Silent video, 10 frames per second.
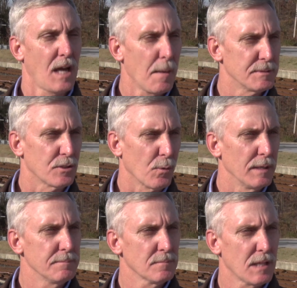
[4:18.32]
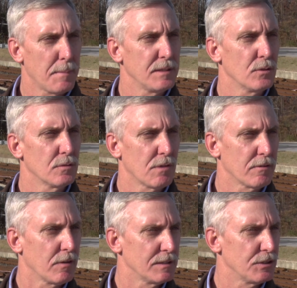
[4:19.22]
Hi, Mr. Quinn. I've been doing
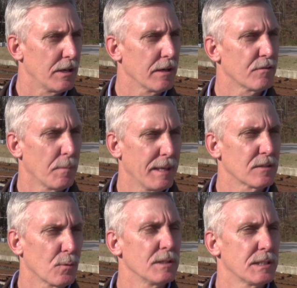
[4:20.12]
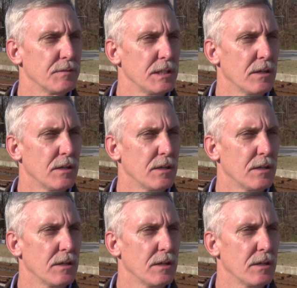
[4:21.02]
railroad engineering for about 27